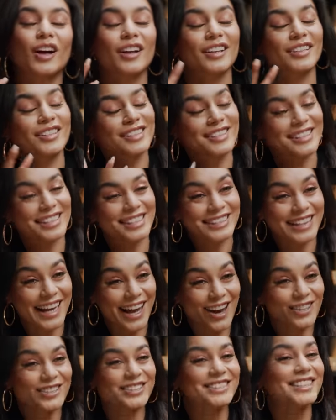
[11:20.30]
sit
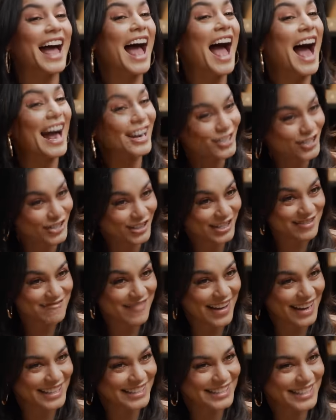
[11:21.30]
down to actually
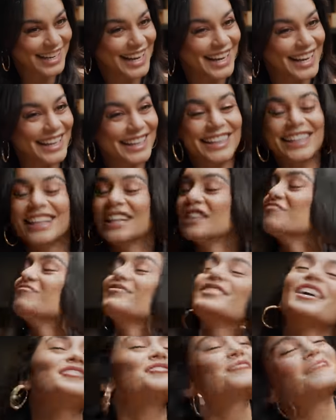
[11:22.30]
meditate
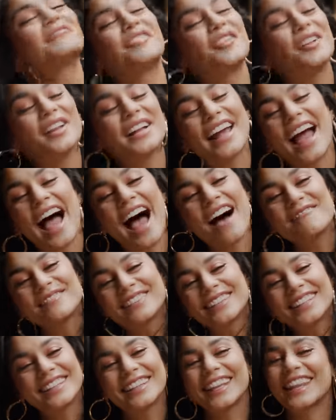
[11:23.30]
doesn't fully
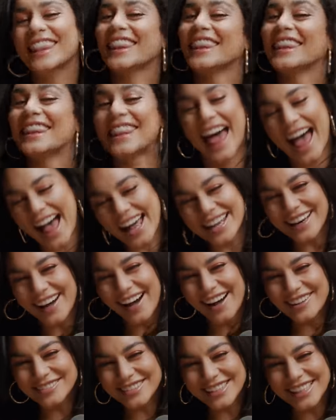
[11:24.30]
happen
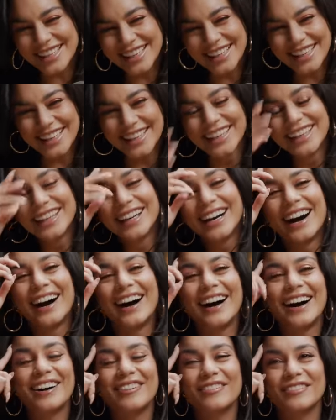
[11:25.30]
that
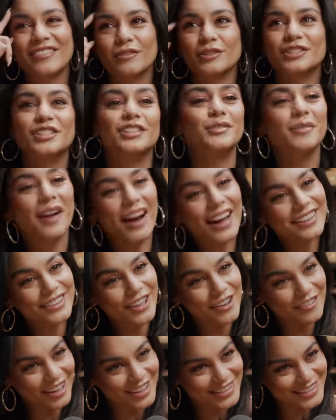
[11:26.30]
often, which is why I
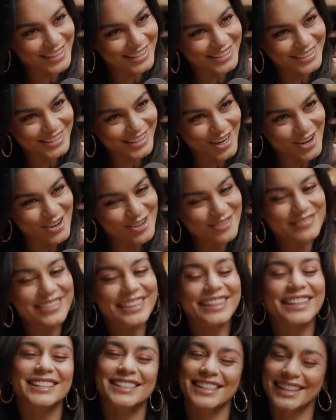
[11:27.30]
love our Zen Zone,
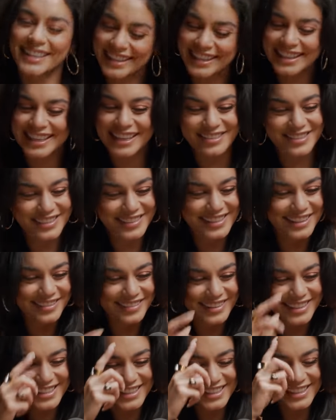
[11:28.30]
because like it gives me a
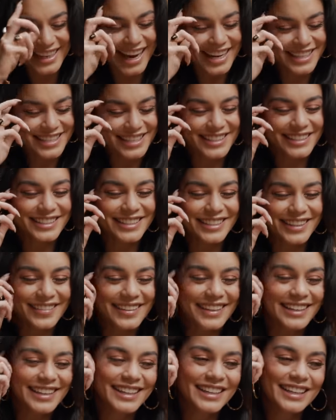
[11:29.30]
reason to actually do
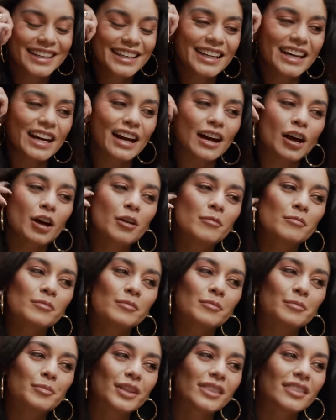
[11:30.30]
it.
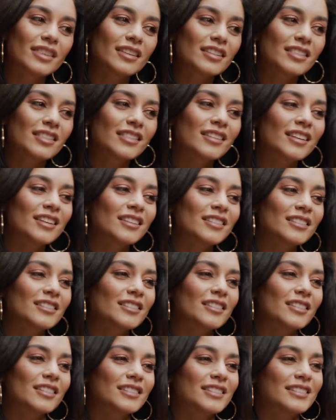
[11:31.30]
But
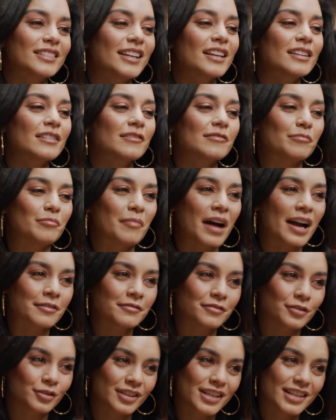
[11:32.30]
the state of
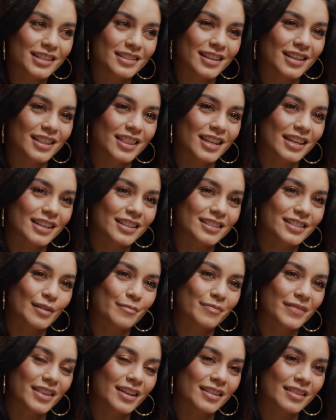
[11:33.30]
mindfulness, I think, is
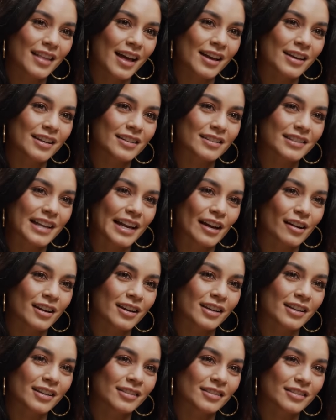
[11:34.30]
something that is
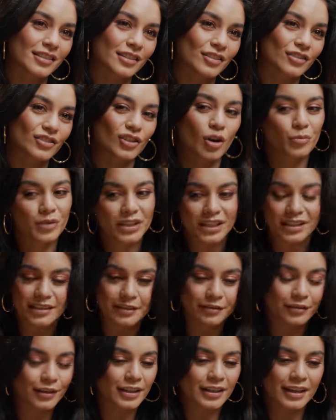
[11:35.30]
carried into so many
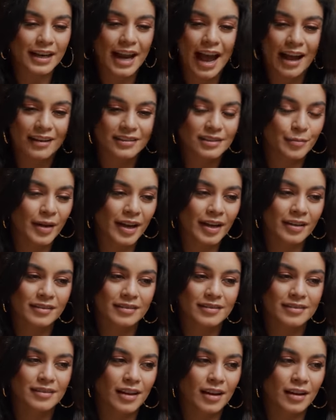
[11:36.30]
different
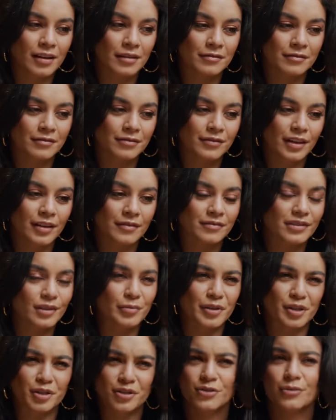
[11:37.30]
aspects of
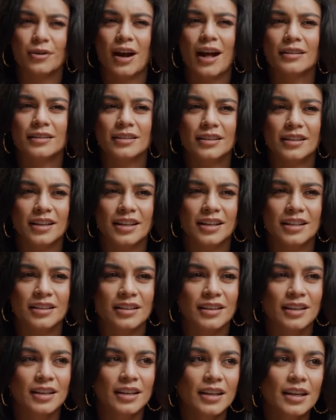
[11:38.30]
spirituality.
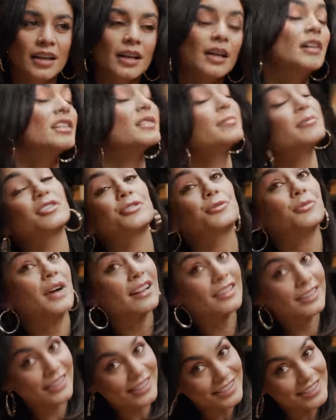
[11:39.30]
And
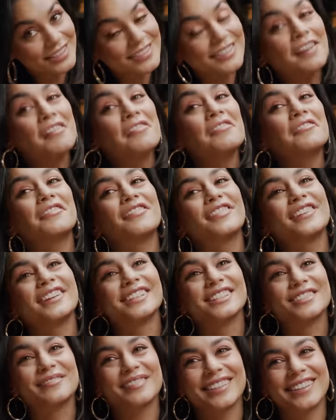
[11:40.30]
spirituality itself
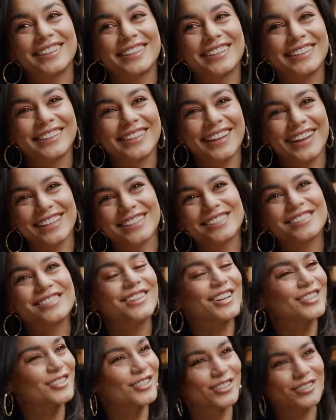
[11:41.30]
has been like
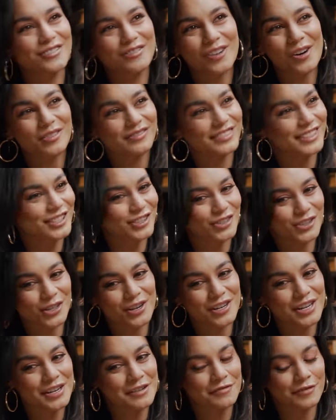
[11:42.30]
such an evolving
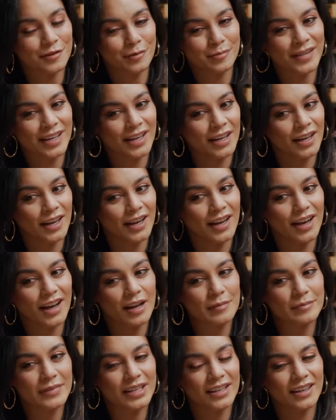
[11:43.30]
journey for me.
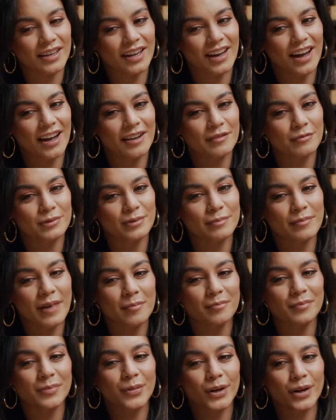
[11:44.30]
I mean, I
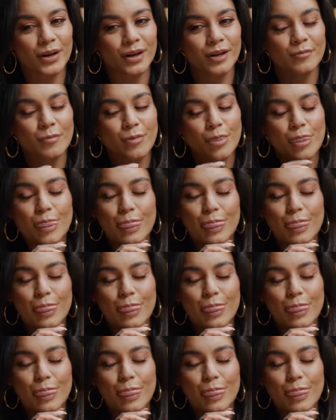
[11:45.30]
remember...